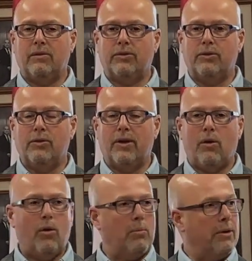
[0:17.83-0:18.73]
through the
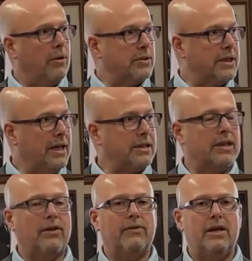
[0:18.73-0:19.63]
whole process
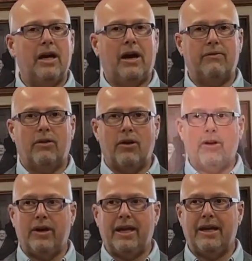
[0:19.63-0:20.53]
of
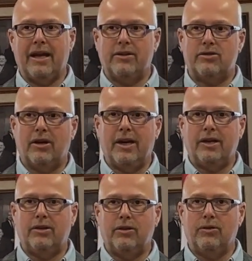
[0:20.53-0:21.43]
learning and
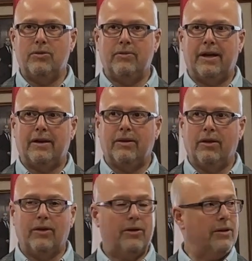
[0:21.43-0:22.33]
trying to
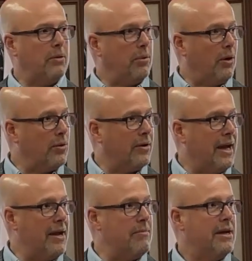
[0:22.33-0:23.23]
learn the
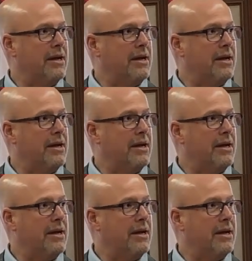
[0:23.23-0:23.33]
program